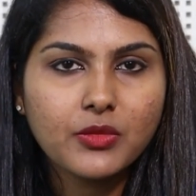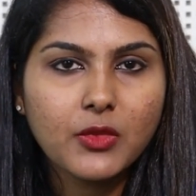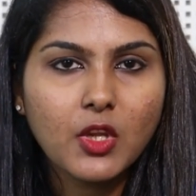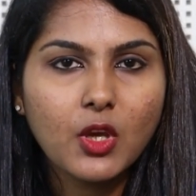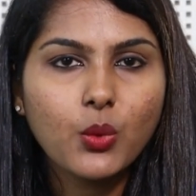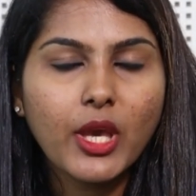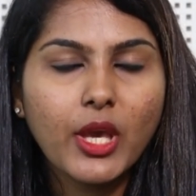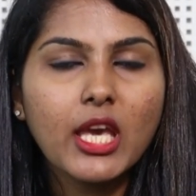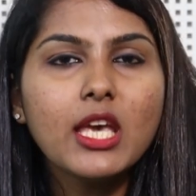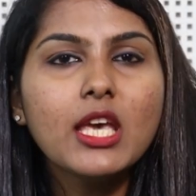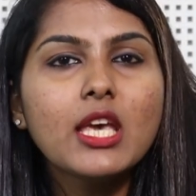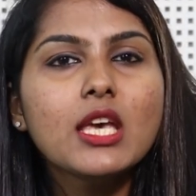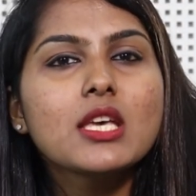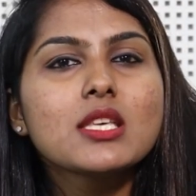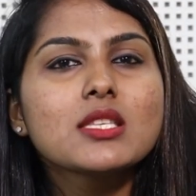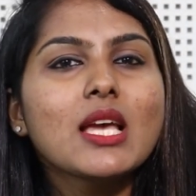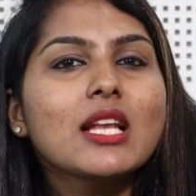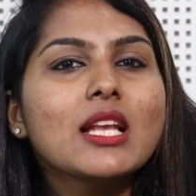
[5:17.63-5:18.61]
Okay,
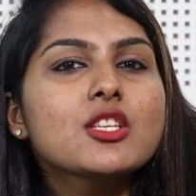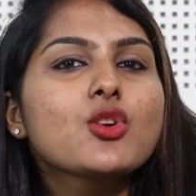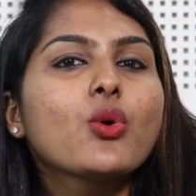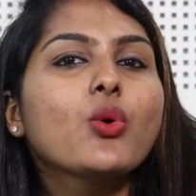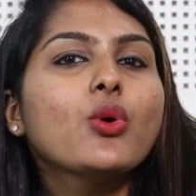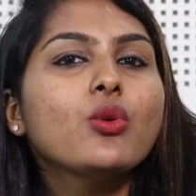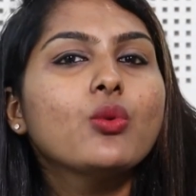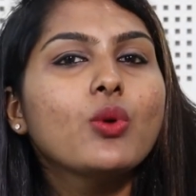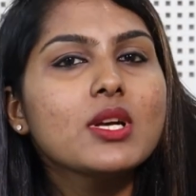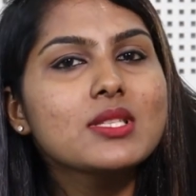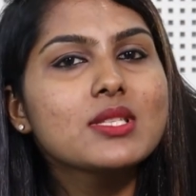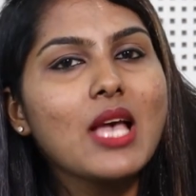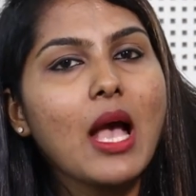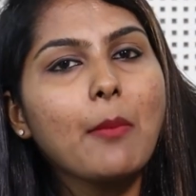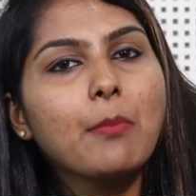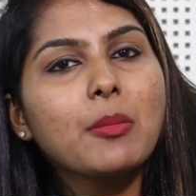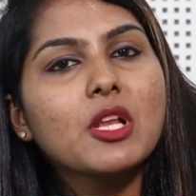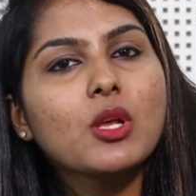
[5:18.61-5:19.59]
so I'll show you a
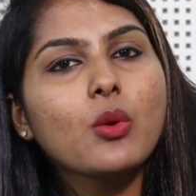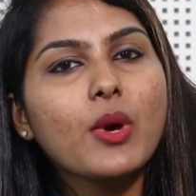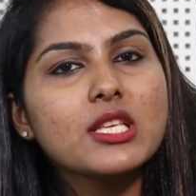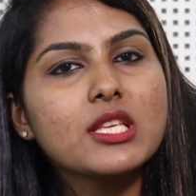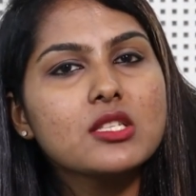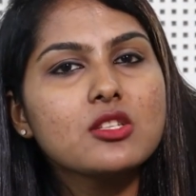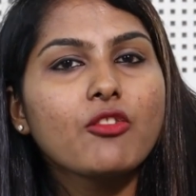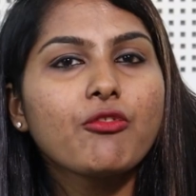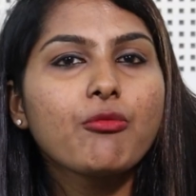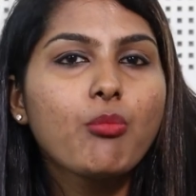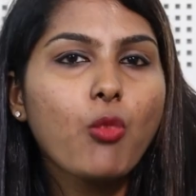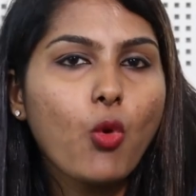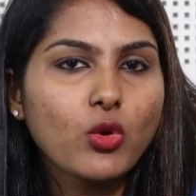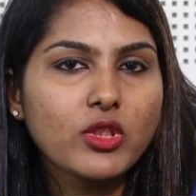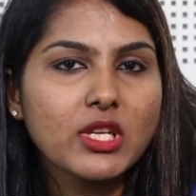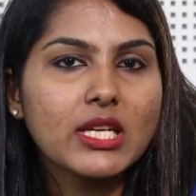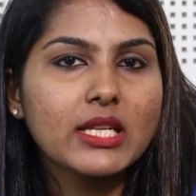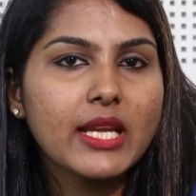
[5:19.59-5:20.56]
sample question of
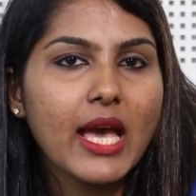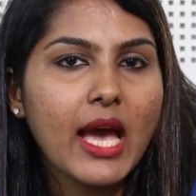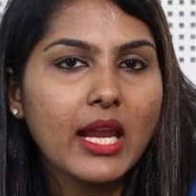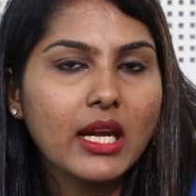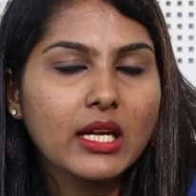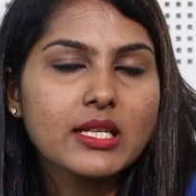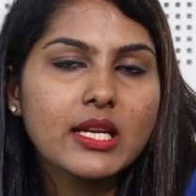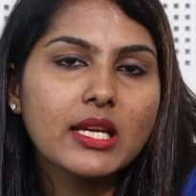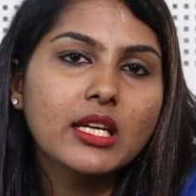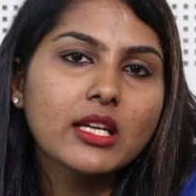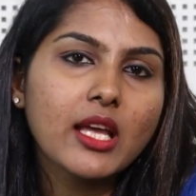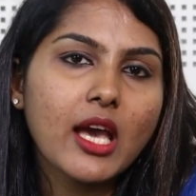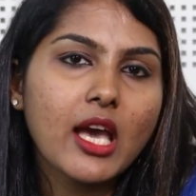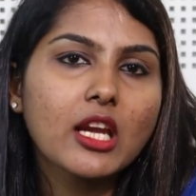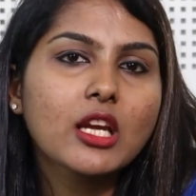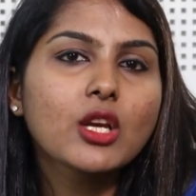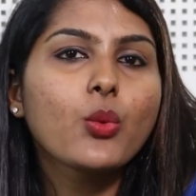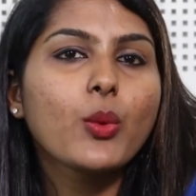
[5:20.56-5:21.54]
both direct and
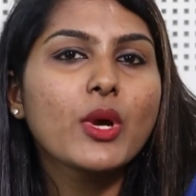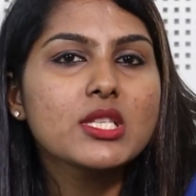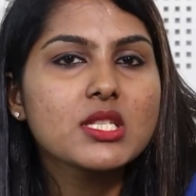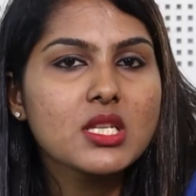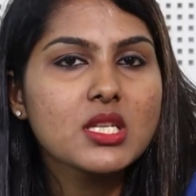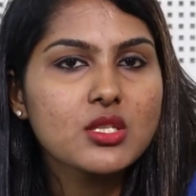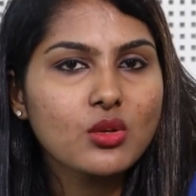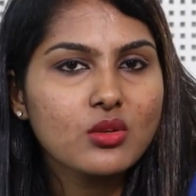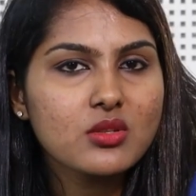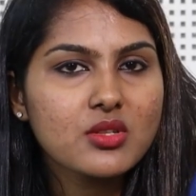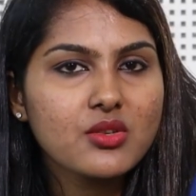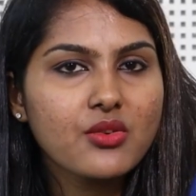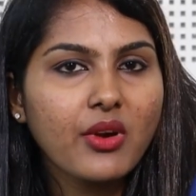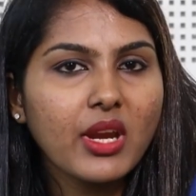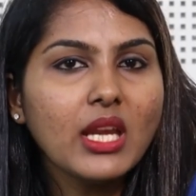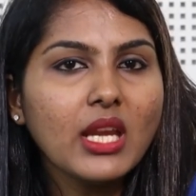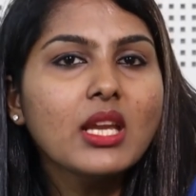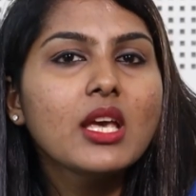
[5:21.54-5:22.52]
indirect questions on
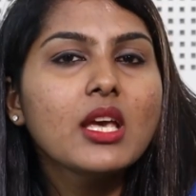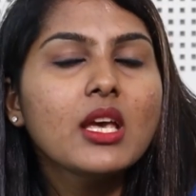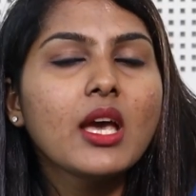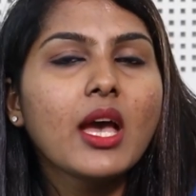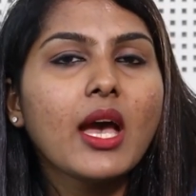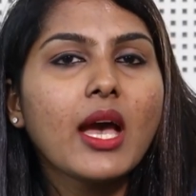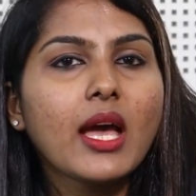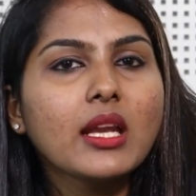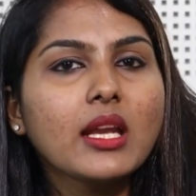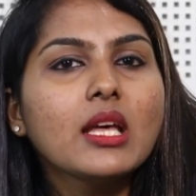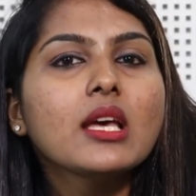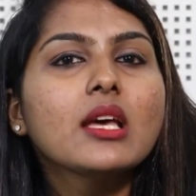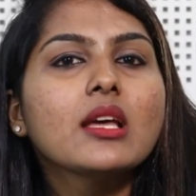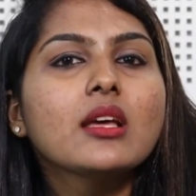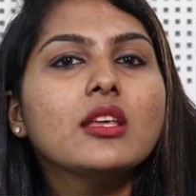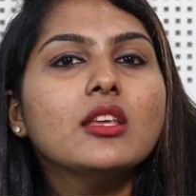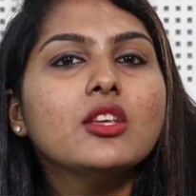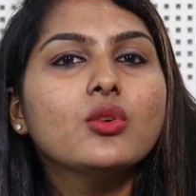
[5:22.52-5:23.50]
screen, and
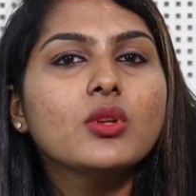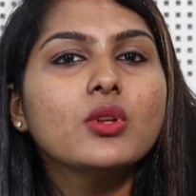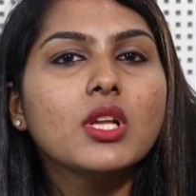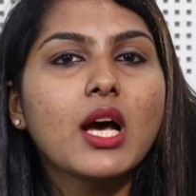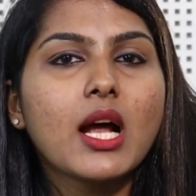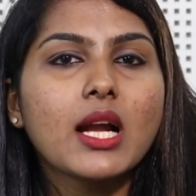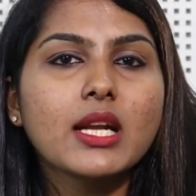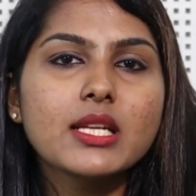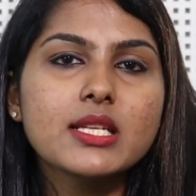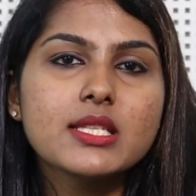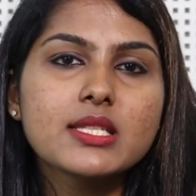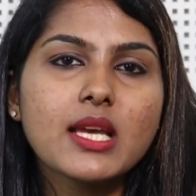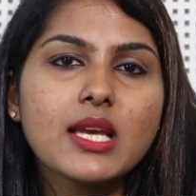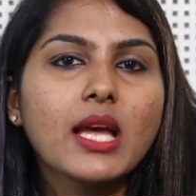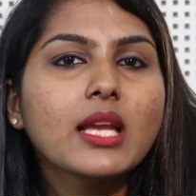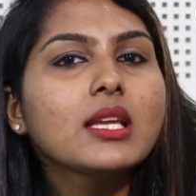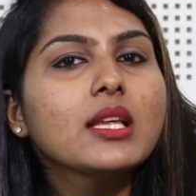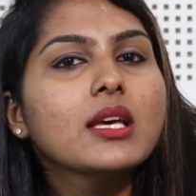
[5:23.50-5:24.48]
you'll
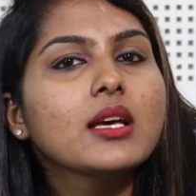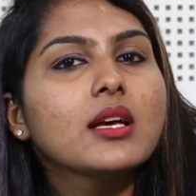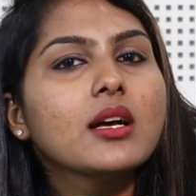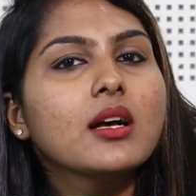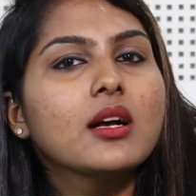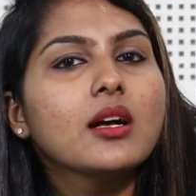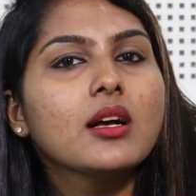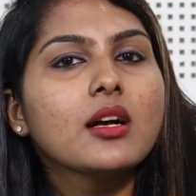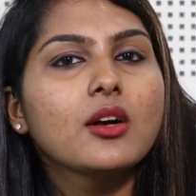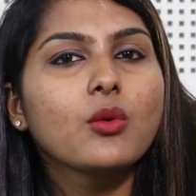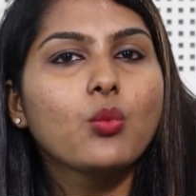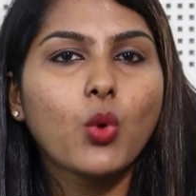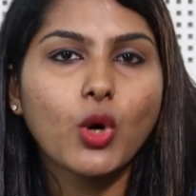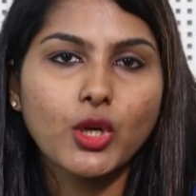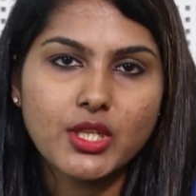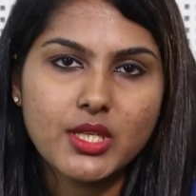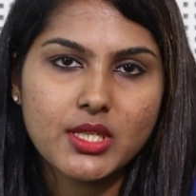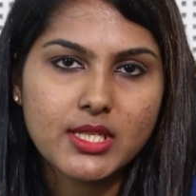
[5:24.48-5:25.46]
understand
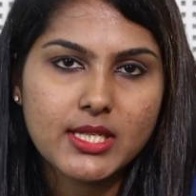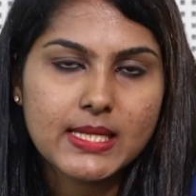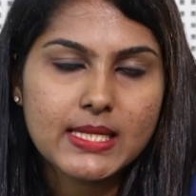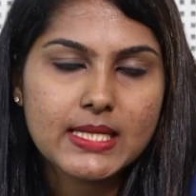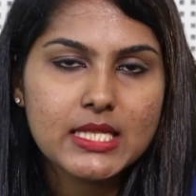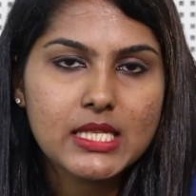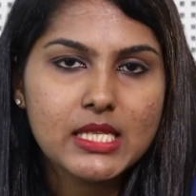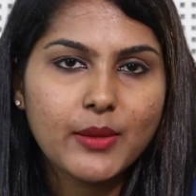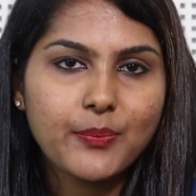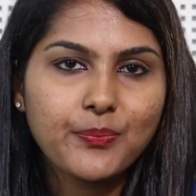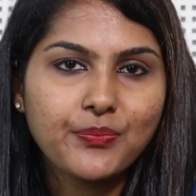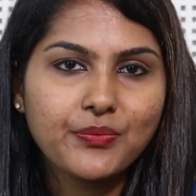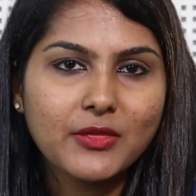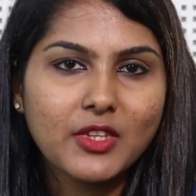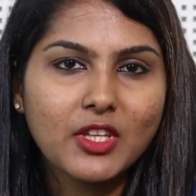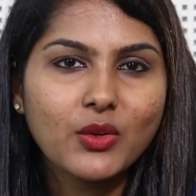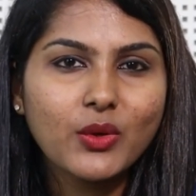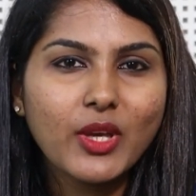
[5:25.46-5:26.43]
what it is.
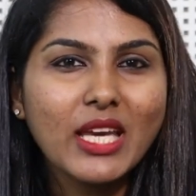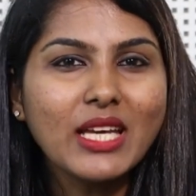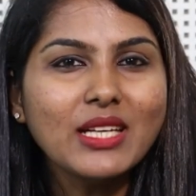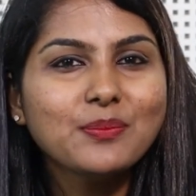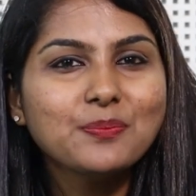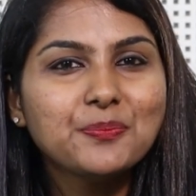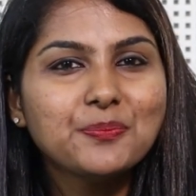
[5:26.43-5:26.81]
Okay.